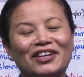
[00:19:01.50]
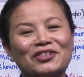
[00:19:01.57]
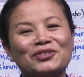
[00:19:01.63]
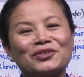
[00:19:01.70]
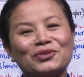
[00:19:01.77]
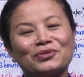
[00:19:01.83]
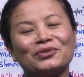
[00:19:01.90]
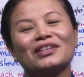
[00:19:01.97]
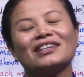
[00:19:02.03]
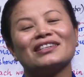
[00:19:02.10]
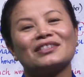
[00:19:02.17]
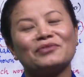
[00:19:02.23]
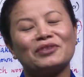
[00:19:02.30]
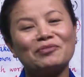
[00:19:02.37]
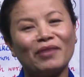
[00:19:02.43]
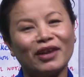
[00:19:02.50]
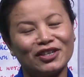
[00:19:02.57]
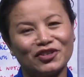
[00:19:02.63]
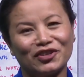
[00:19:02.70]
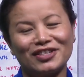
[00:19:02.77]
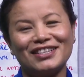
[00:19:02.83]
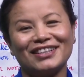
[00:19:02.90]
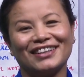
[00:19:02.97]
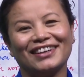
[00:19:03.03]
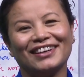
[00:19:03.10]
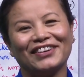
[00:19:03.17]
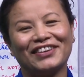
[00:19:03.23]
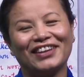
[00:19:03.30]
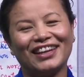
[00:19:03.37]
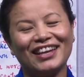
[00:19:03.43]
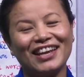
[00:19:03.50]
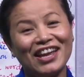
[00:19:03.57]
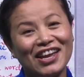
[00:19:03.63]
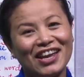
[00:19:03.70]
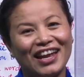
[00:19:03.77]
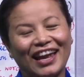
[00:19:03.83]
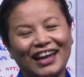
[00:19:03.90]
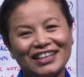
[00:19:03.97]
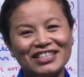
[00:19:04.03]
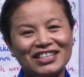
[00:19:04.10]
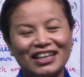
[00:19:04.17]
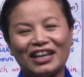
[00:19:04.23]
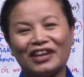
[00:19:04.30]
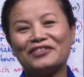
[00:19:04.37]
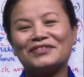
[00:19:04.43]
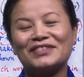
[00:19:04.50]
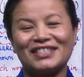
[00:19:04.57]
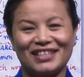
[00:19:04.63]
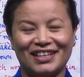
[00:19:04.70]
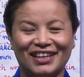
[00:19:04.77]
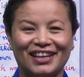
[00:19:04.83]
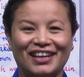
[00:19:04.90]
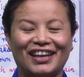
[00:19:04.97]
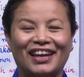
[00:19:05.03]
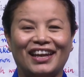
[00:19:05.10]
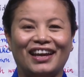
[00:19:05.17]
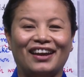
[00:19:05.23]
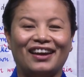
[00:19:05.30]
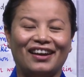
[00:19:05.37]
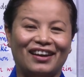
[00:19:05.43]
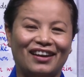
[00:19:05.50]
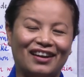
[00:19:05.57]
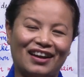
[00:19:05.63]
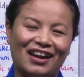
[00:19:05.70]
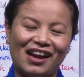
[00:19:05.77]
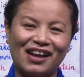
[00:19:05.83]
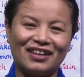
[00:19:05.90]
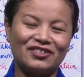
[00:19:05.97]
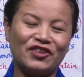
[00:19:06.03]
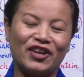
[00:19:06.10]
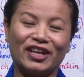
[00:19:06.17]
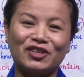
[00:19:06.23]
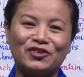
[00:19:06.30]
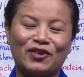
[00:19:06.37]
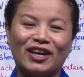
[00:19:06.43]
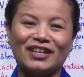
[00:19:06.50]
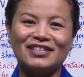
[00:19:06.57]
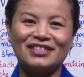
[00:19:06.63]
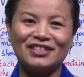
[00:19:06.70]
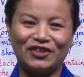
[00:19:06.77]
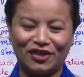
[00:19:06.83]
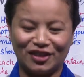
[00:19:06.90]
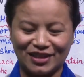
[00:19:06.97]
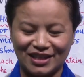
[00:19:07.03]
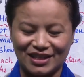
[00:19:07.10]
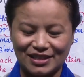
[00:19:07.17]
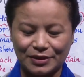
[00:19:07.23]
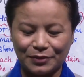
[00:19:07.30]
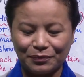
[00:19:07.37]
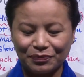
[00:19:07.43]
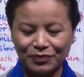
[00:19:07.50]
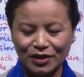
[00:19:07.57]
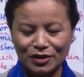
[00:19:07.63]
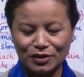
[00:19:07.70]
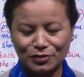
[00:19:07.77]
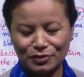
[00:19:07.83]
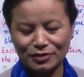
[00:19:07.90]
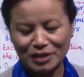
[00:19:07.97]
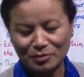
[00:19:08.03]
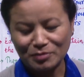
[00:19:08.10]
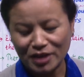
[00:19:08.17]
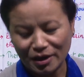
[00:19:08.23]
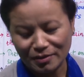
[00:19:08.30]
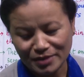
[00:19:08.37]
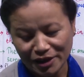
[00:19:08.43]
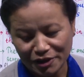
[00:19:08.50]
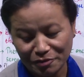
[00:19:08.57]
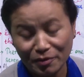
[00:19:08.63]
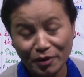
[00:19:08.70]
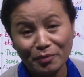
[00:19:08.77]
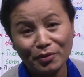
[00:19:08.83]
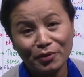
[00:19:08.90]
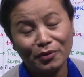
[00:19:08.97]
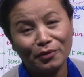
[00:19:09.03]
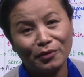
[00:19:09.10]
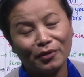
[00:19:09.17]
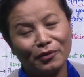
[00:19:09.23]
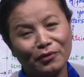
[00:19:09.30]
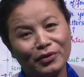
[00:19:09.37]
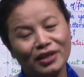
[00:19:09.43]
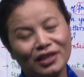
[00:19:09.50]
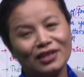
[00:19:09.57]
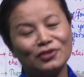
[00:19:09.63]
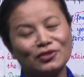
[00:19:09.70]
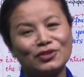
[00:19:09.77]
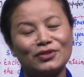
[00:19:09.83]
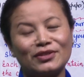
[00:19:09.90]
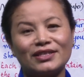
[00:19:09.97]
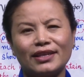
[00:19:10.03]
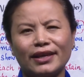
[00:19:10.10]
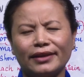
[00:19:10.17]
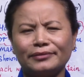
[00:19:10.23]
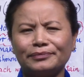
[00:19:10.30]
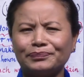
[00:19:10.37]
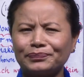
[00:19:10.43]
used to do this with my daughter, okay? And she loves trying to answer all this. So sometimes I remember we used to say,